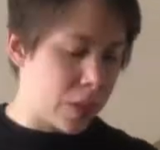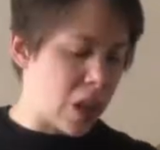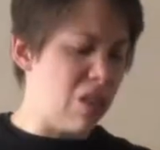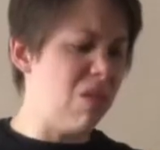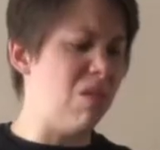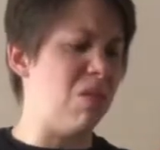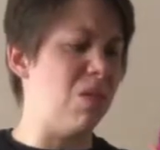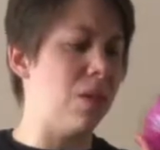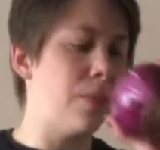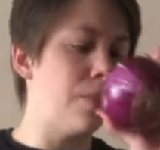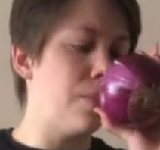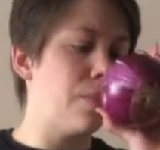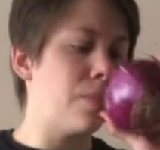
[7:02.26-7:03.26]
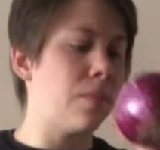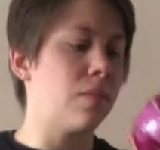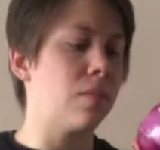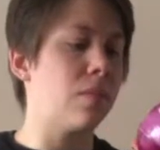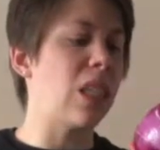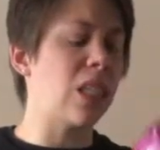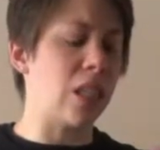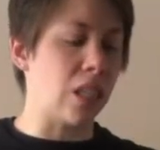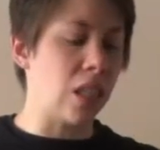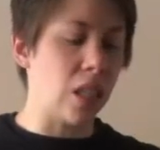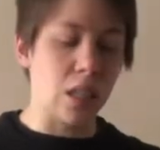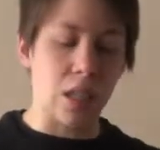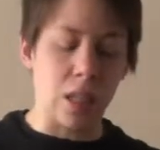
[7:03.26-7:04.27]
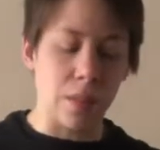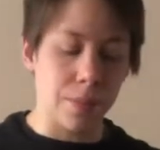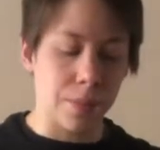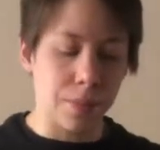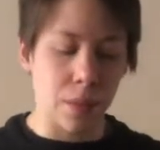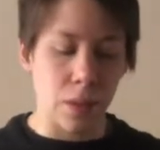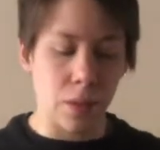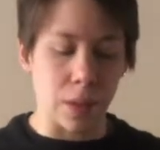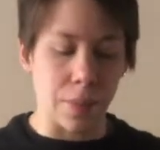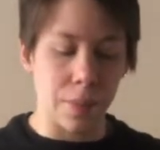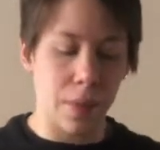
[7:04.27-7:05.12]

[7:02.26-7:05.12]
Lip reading: Ooh, it's disgusting. Okay.